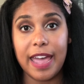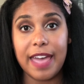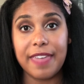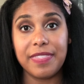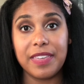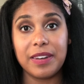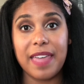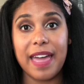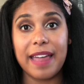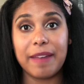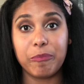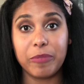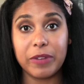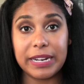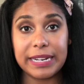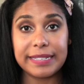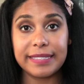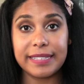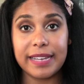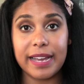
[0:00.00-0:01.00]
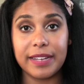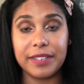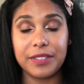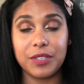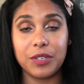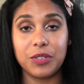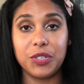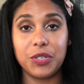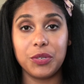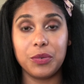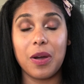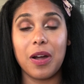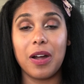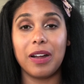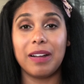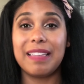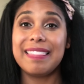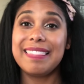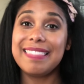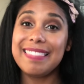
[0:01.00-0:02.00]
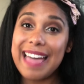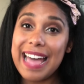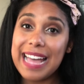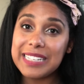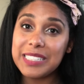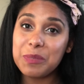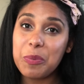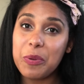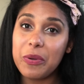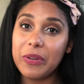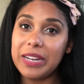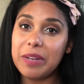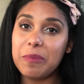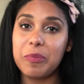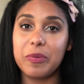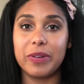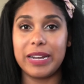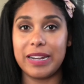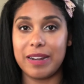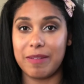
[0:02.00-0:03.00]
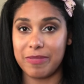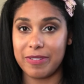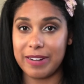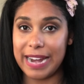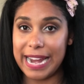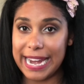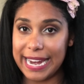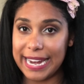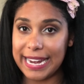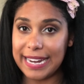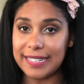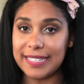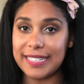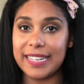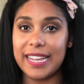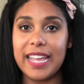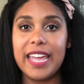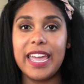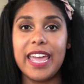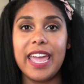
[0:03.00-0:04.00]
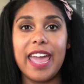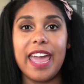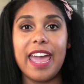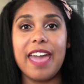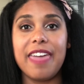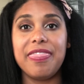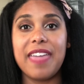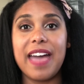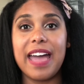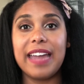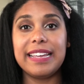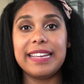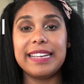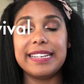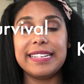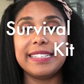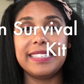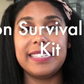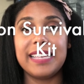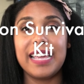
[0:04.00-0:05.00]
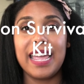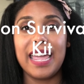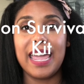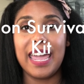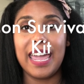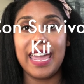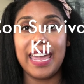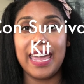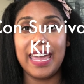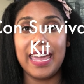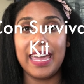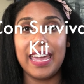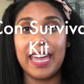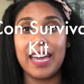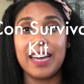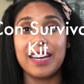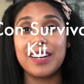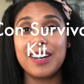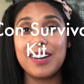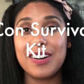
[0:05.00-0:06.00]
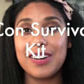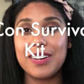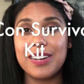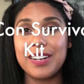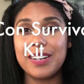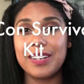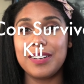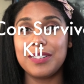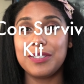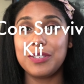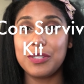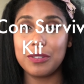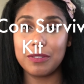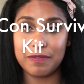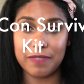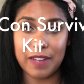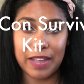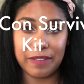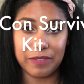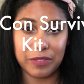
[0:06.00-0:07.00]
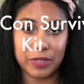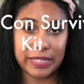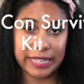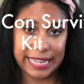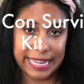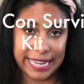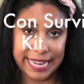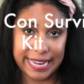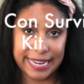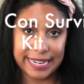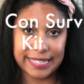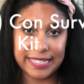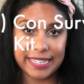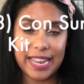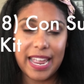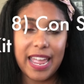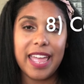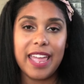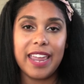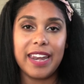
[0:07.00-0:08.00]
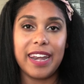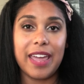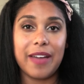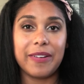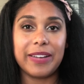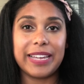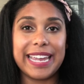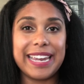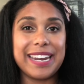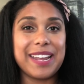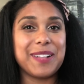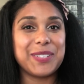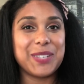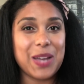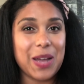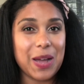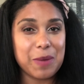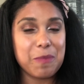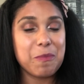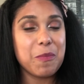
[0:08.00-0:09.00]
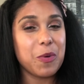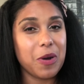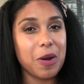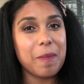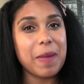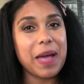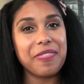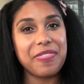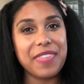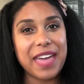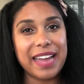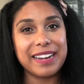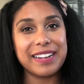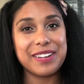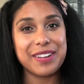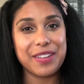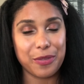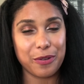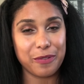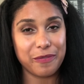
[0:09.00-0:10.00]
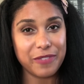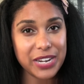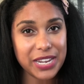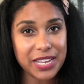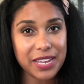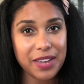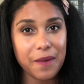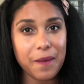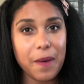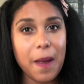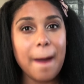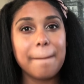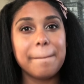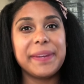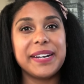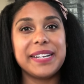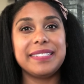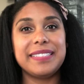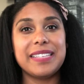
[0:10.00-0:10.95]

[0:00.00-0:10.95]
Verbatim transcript: and then that brings us to our last point, point number eight, and that is a con survival kit. Now again, I'll talk more about that in another video, but